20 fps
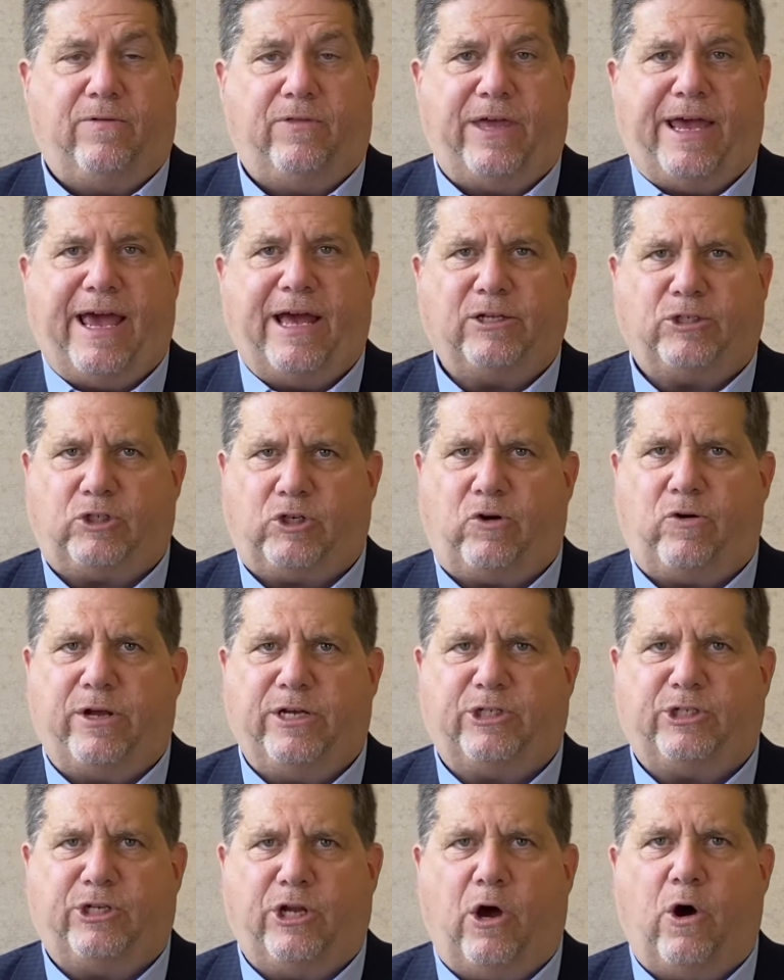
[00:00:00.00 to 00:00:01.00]
The answer
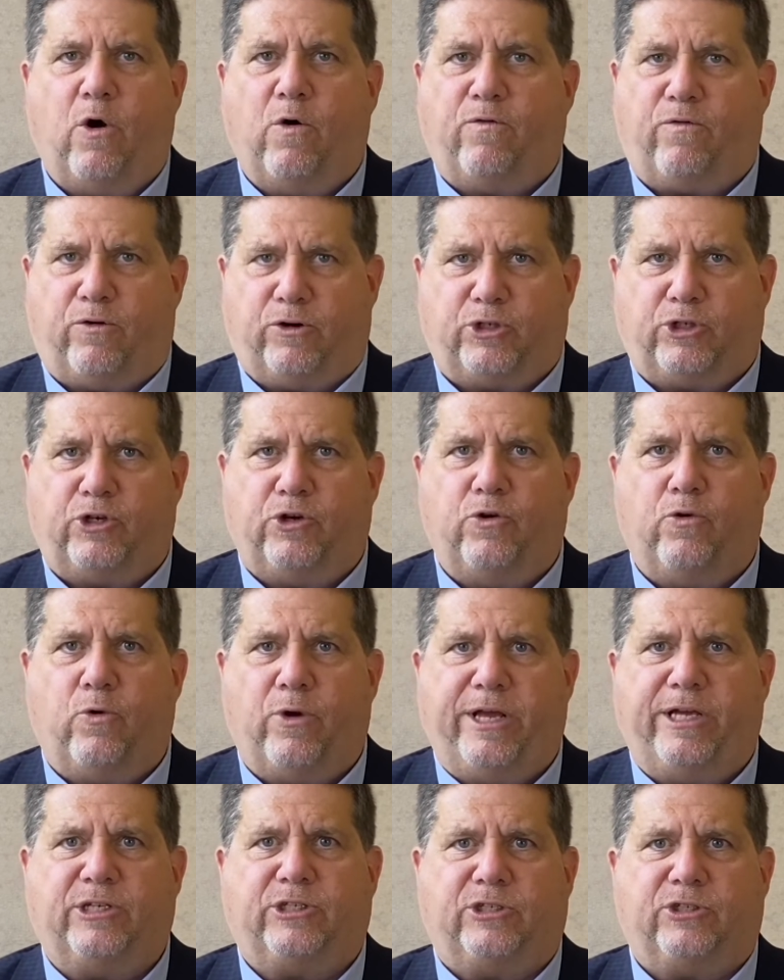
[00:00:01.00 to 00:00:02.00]
is no for two
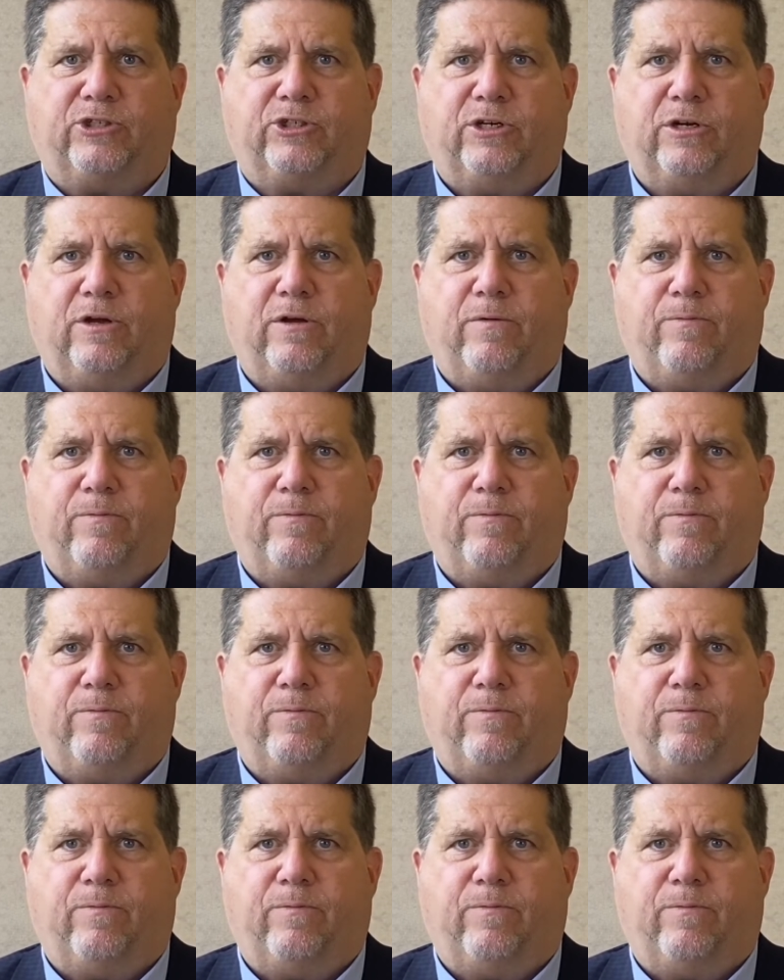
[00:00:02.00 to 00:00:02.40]
reasons.